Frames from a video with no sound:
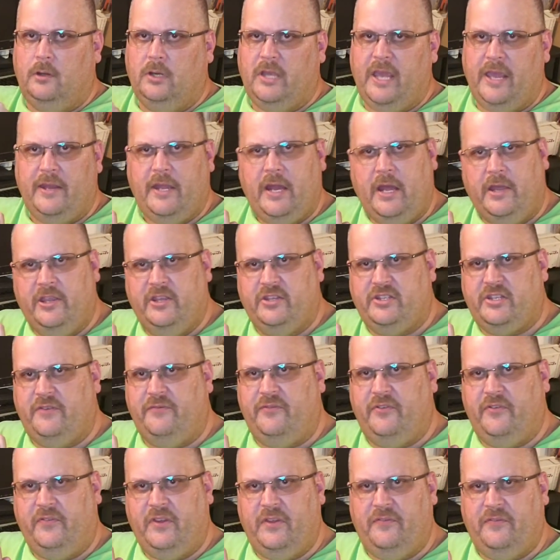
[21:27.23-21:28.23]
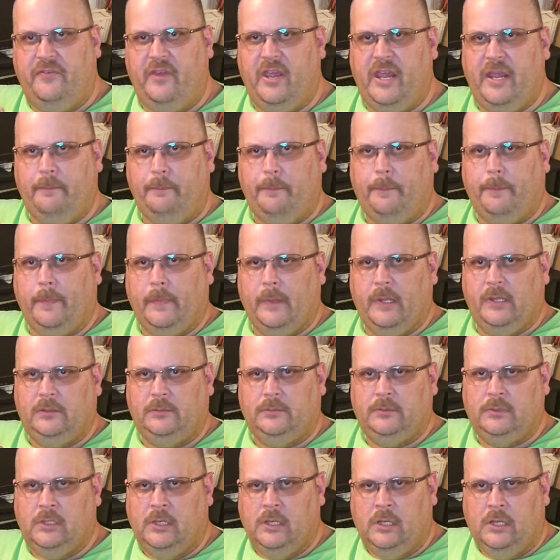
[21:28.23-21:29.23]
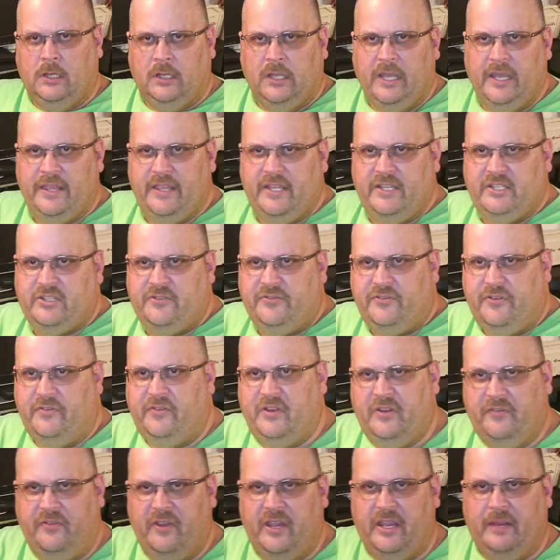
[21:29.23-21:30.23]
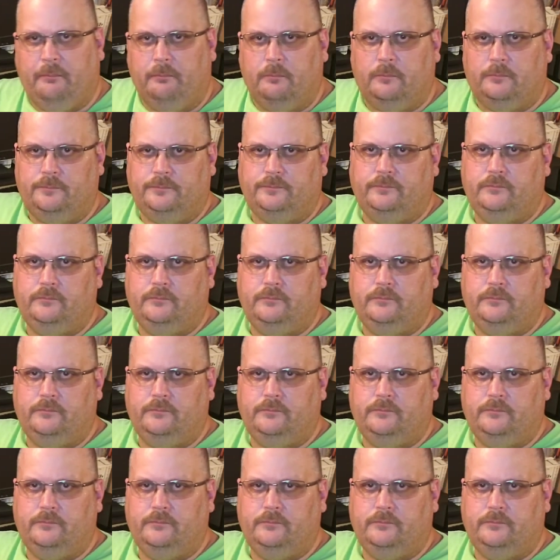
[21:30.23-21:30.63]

okay, now you said 50 feet? Okay, these are 50 feet.